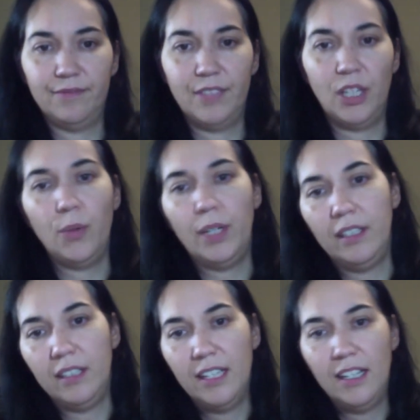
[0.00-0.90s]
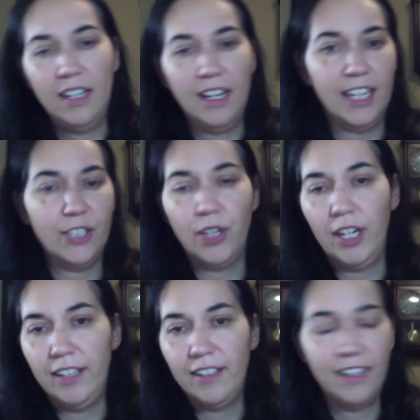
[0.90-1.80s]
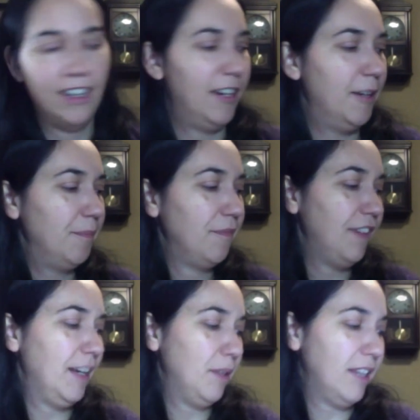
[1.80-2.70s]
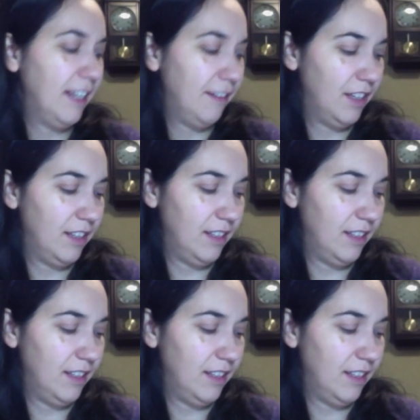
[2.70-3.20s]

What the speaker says: Oh well, I tried. Fablehaven